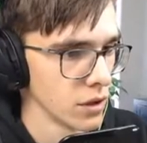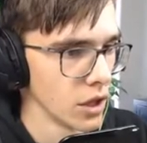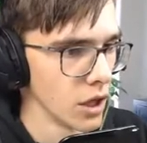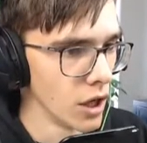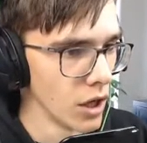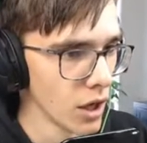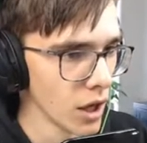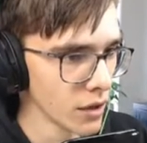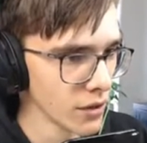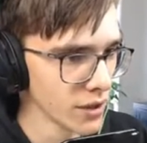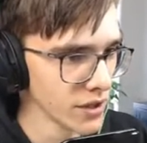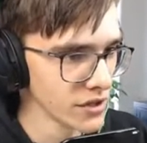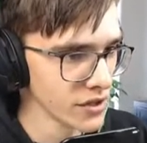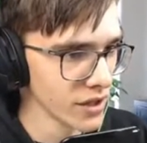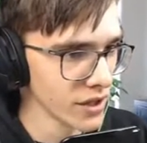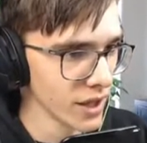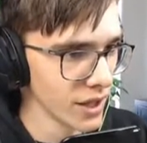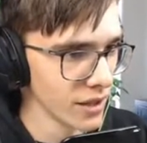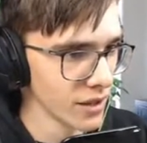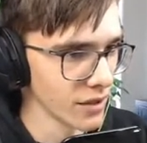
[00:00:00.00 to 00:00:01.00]
Uh, how did
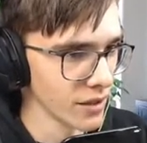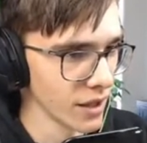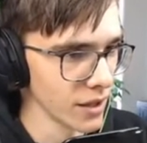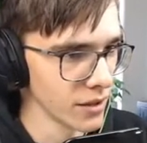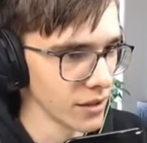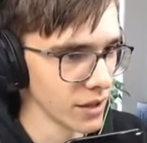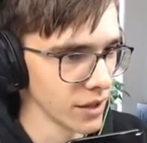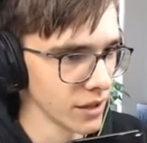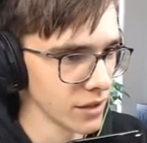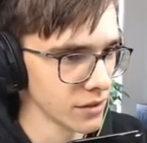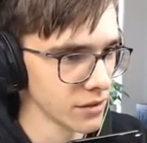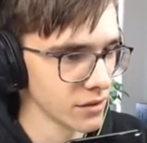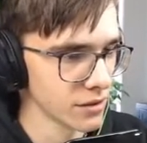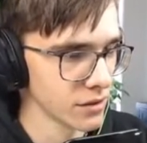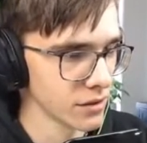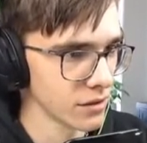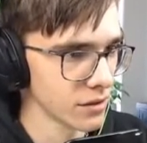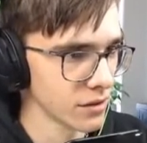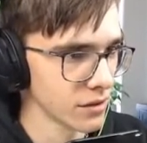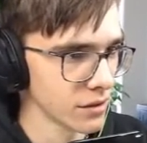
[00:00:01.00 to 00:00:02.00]
you get it? I like.
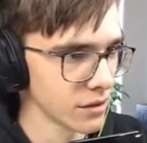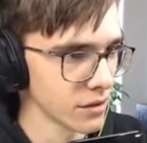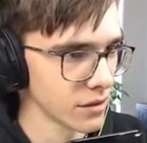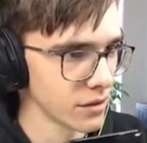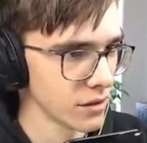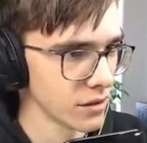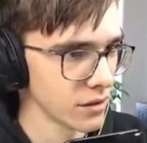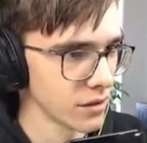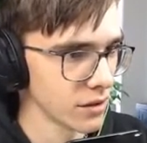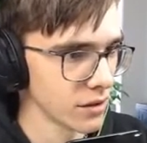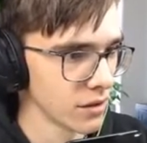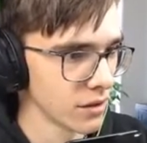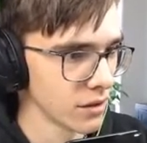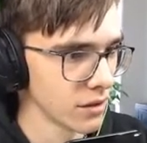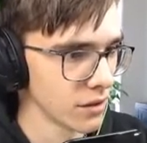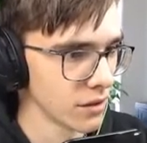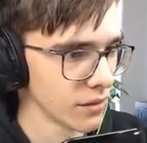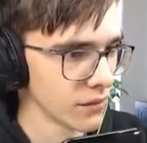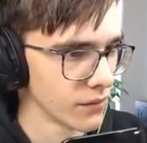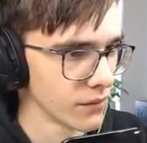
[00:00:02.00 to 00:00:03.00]
I I
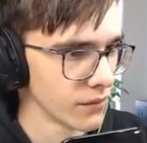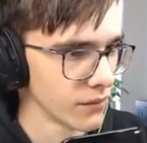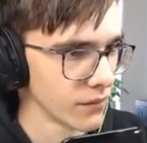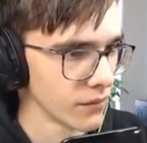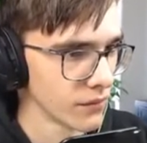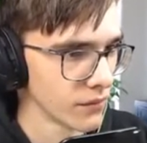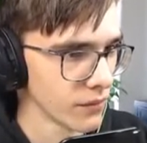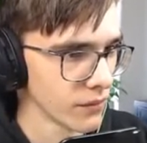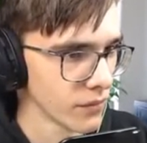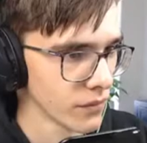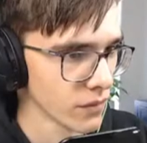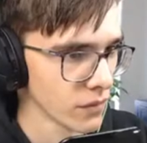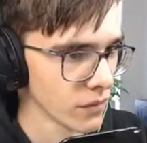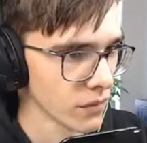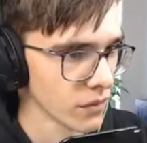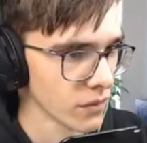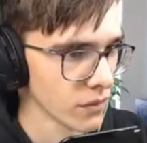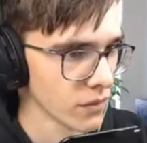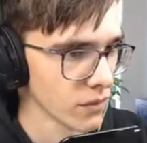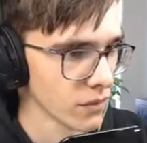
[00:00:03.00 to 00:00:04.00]
I I
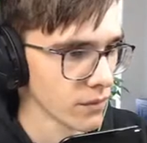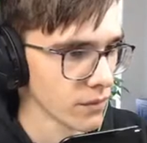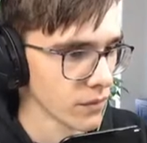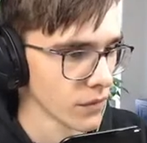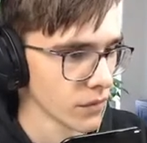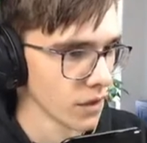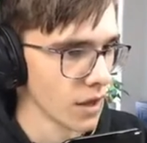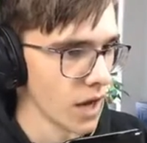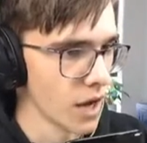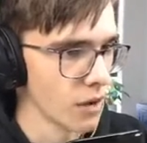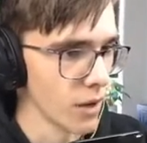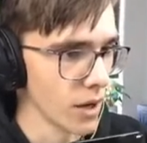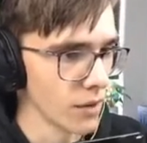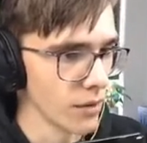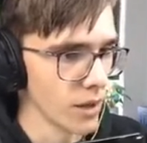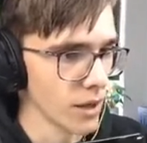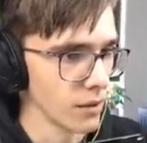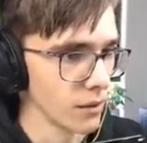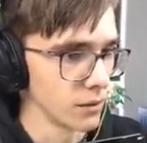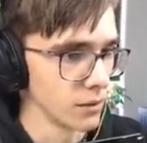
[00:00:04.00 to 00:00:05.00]
um I. Ow, yeah,
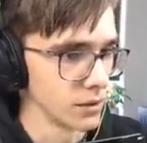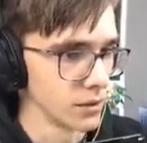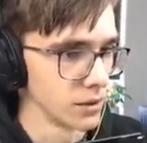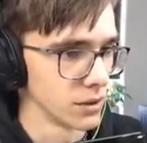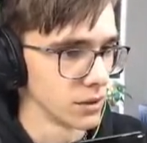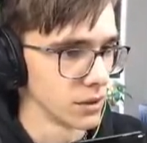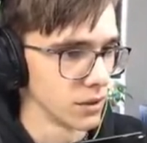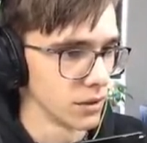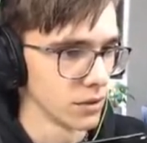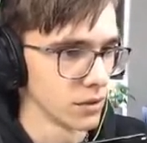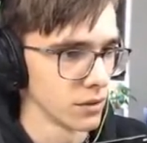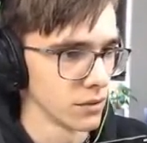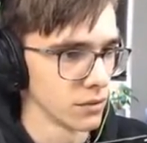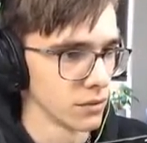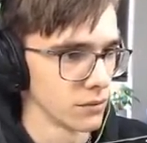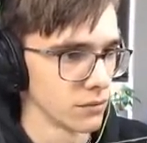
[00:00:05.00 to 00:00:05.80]
ow, ow. I don't know.